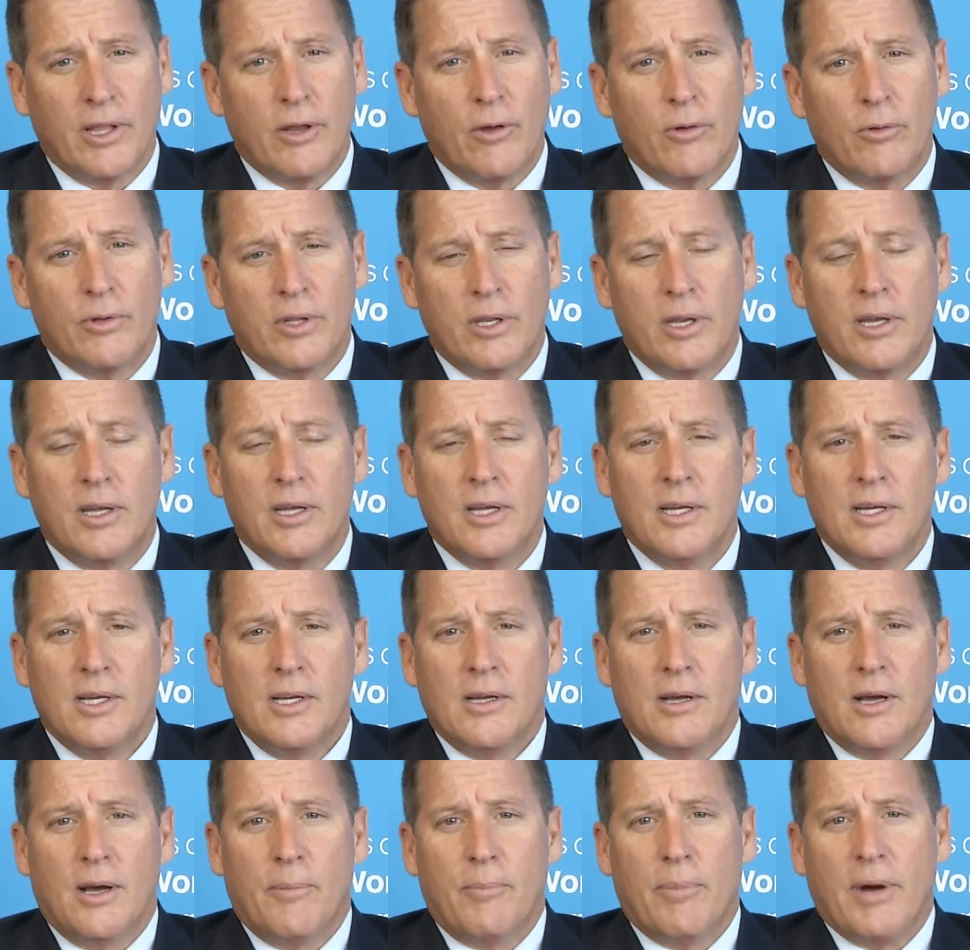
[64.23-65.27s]
really only
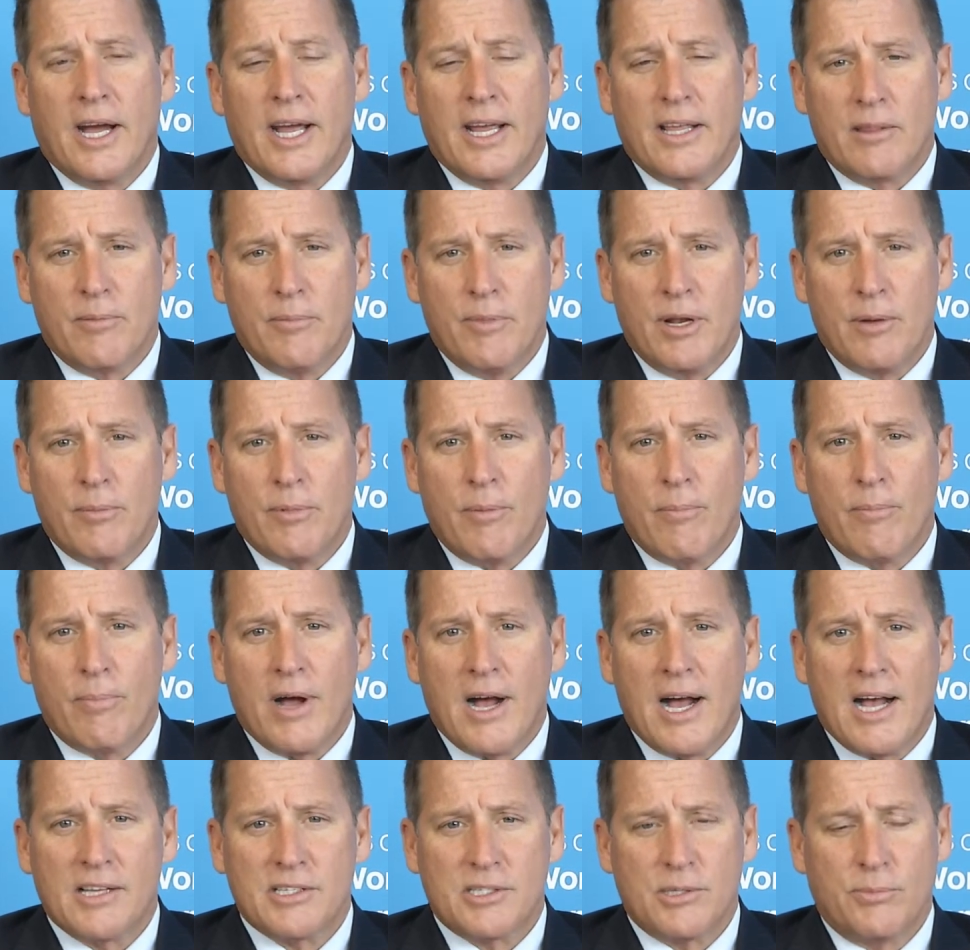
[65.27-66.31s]
buying the minimum
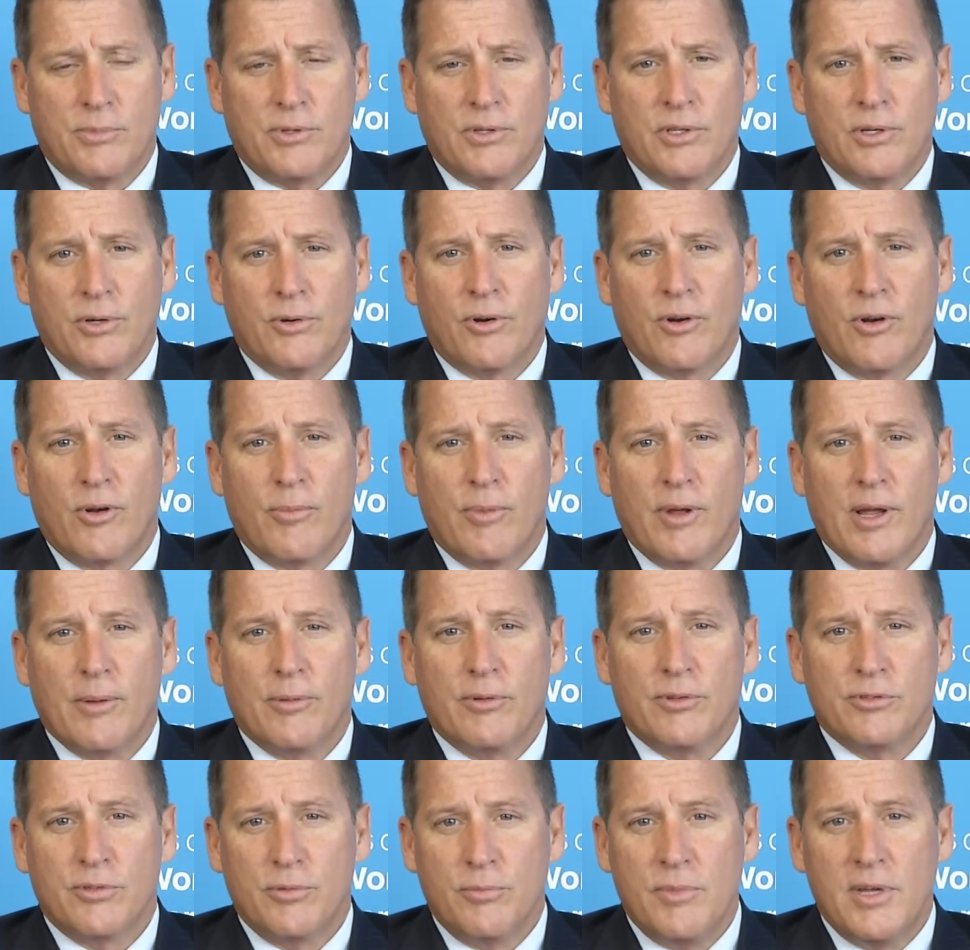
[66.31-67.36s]
possible in order to be
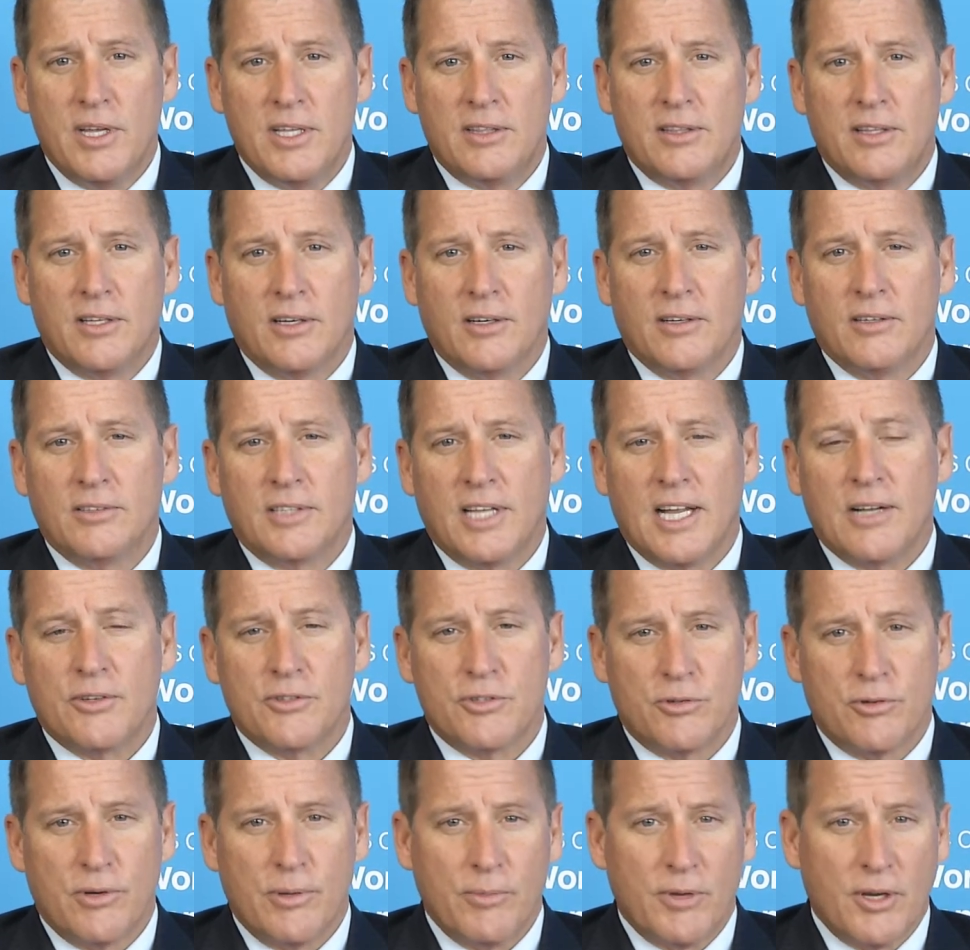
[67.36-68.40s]
able to meet their
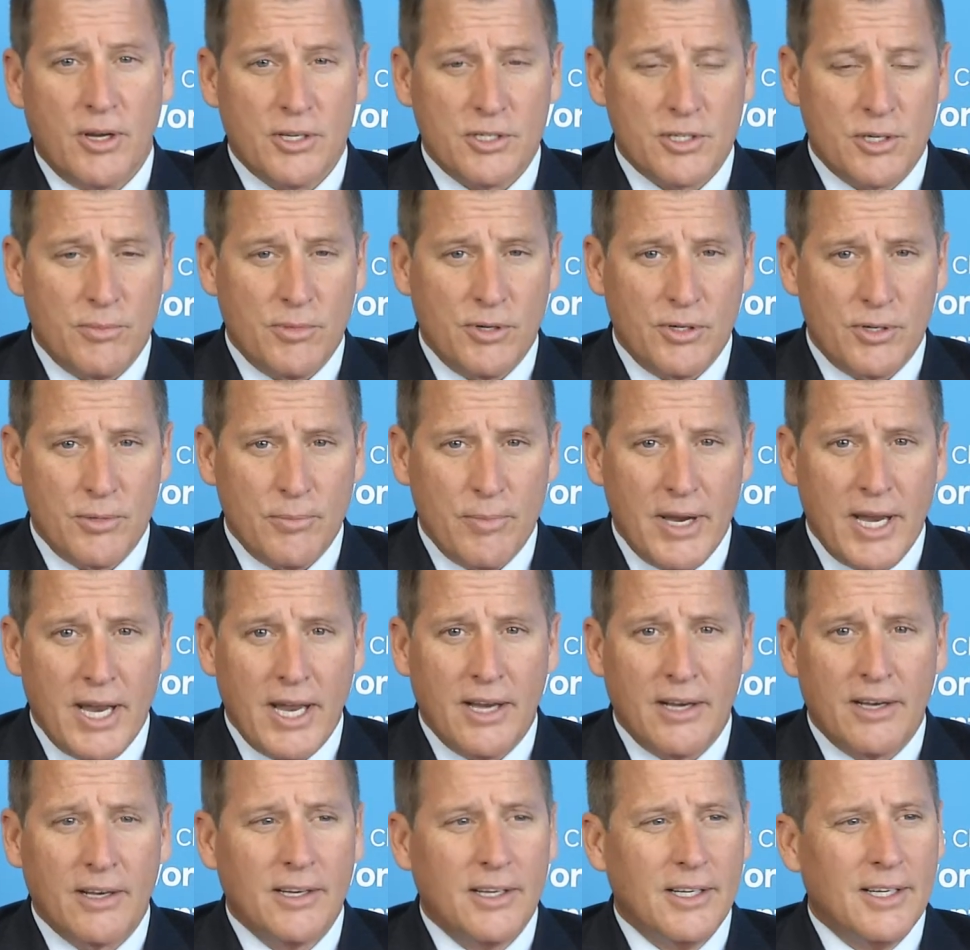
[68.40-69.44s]
downstream customer
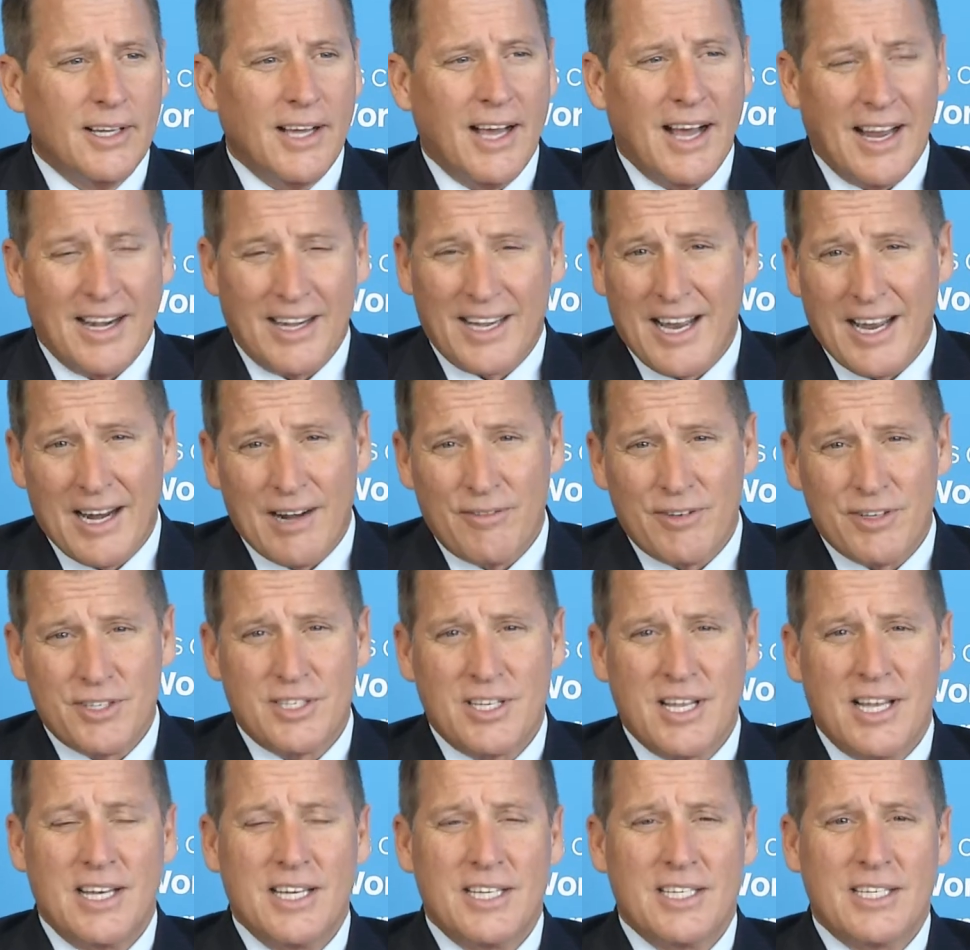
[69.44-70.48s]
demand on kind of a
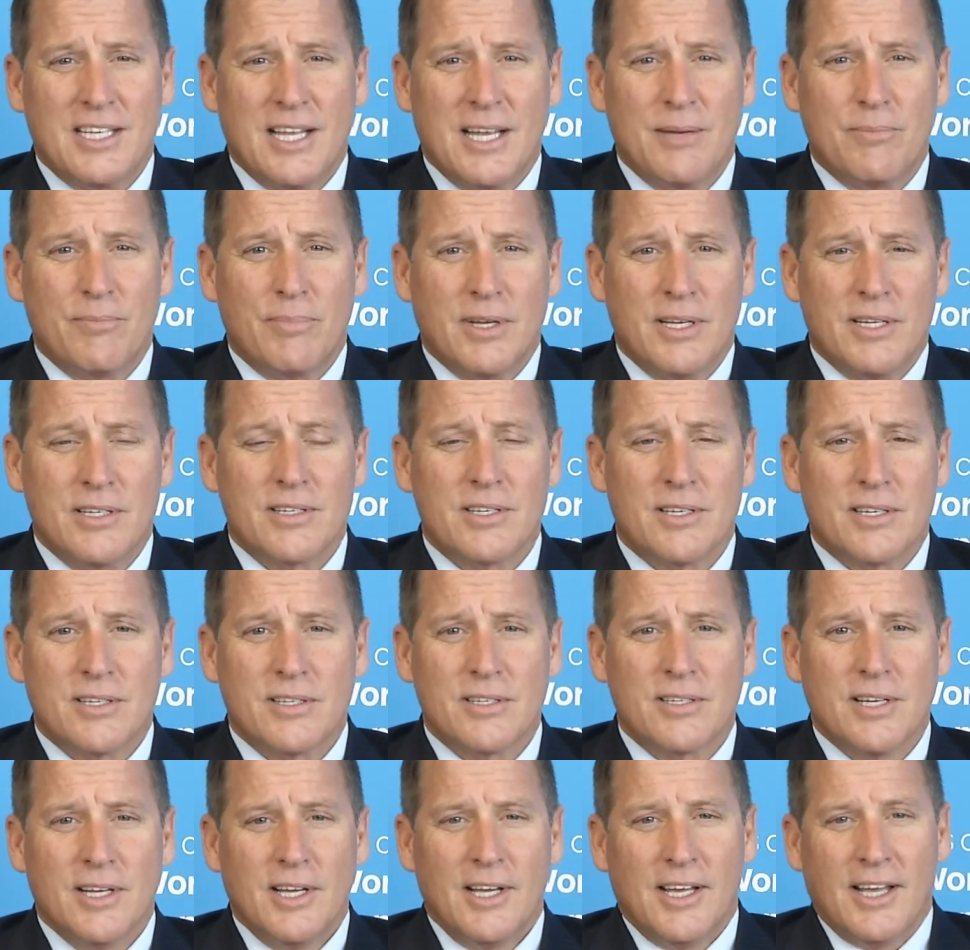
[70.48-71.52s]
steady state
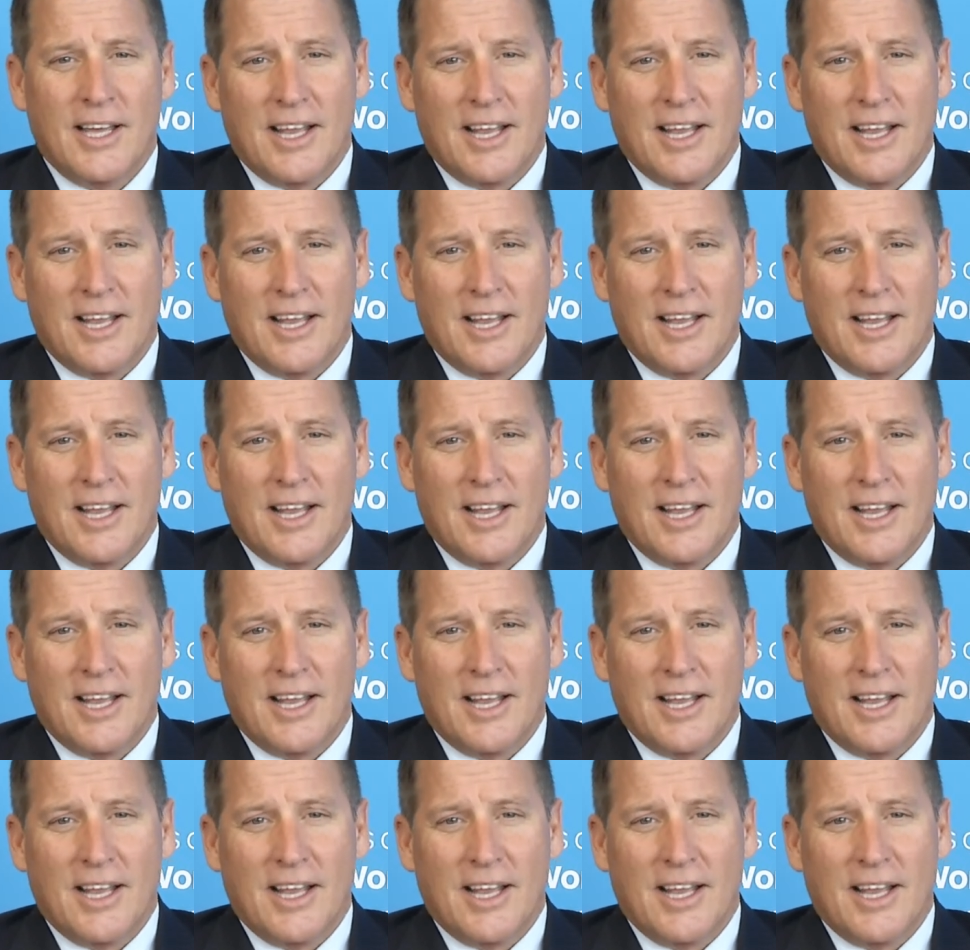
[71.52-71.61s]
basis.